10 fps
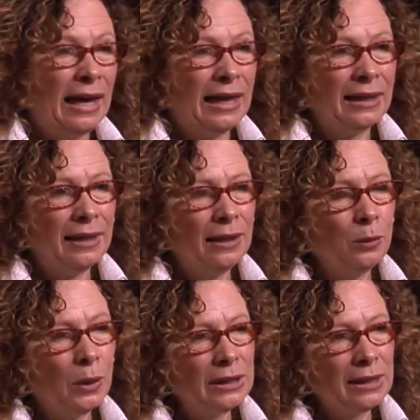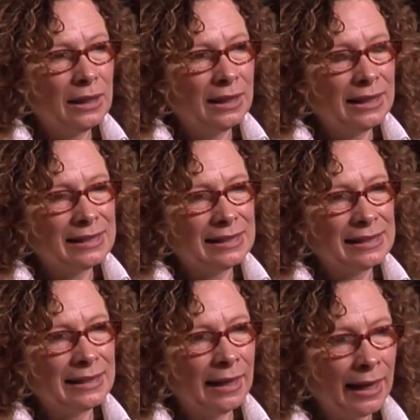And I think one of the things
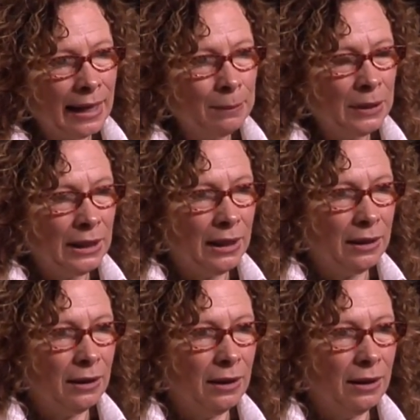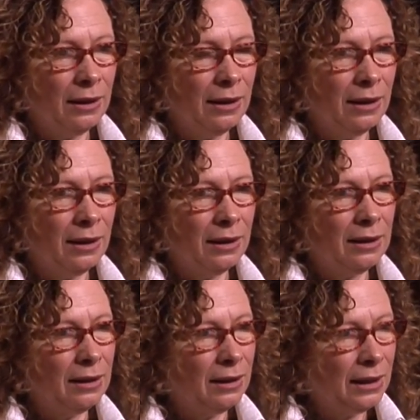that's happening
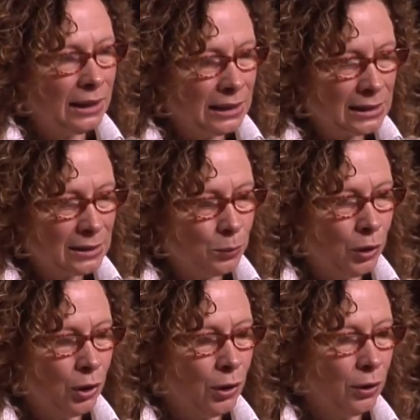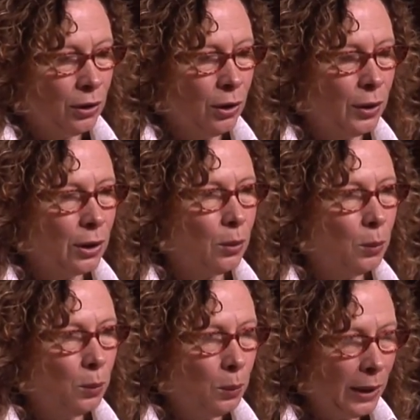is we are going
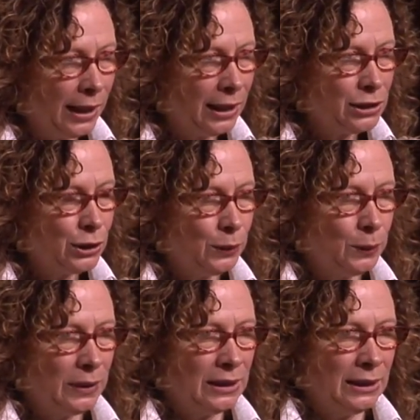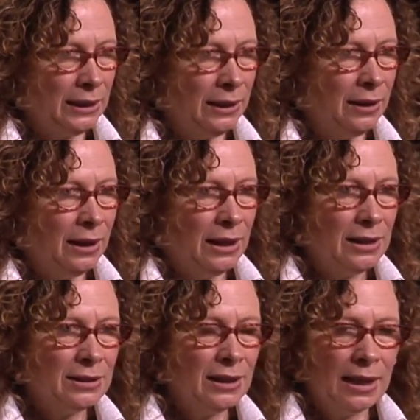way too quickly
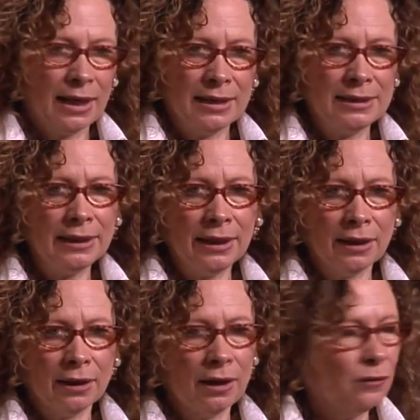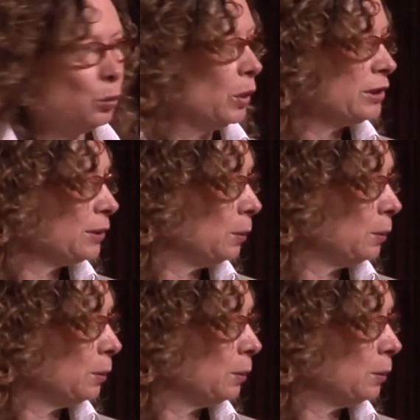into the idea of one to